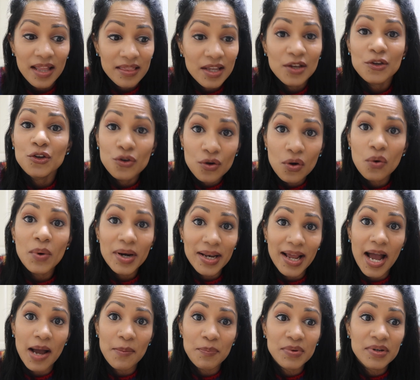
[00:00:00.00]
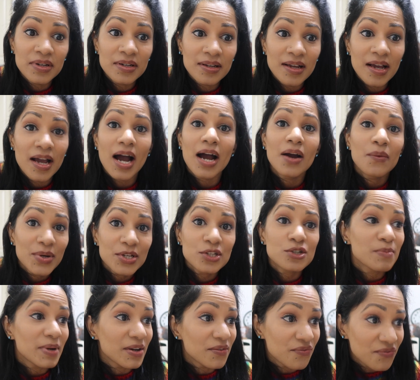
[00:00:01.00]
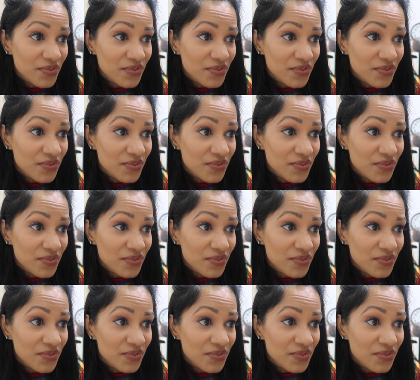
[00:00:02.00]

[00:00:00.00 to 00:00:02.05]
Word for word: And then you know what happened? I went to my